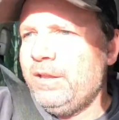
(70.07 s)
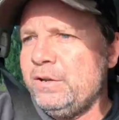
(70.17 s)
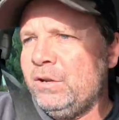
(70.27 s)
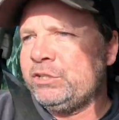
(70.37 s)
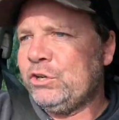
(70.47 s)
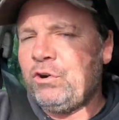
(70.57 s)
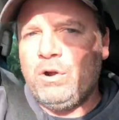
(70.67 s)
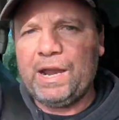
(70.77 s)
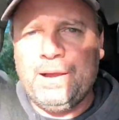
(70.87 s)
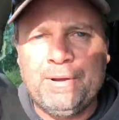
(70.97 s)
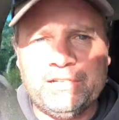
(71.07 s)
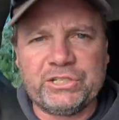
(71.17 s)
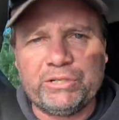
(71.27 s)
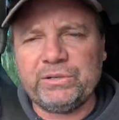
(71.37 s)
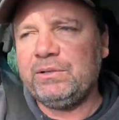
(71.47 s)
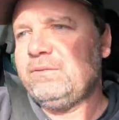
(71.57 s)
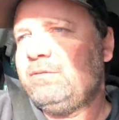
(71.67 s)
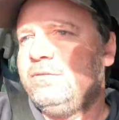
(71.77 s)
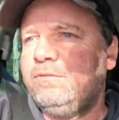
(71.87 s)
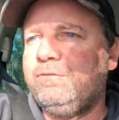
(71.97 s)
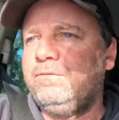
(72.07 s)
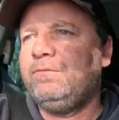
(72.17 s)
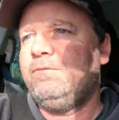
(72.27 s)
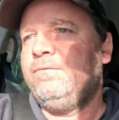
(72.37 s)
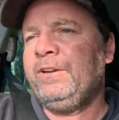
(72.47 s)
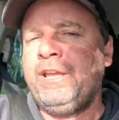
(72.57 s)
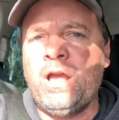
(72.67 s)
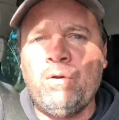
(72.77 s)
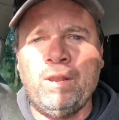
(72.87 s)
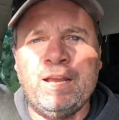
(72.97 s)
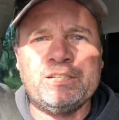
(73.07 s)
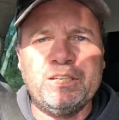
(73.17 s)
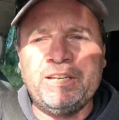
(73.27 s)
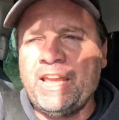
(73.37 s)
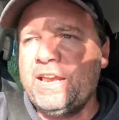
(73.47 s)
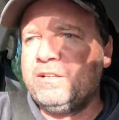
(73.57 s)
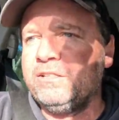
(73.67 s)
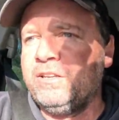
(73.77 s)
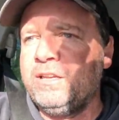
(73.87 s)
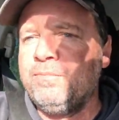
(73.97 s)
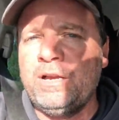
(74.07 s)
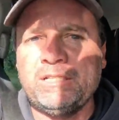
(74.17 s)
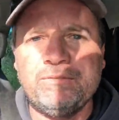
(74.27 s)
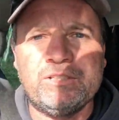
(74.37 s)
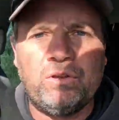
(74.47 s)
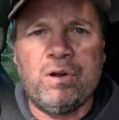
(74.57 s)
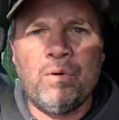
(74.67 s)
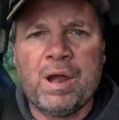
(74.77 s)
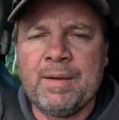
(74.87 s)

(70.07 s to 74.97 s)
not sure how much video we'll actually get because I think most of it's highway,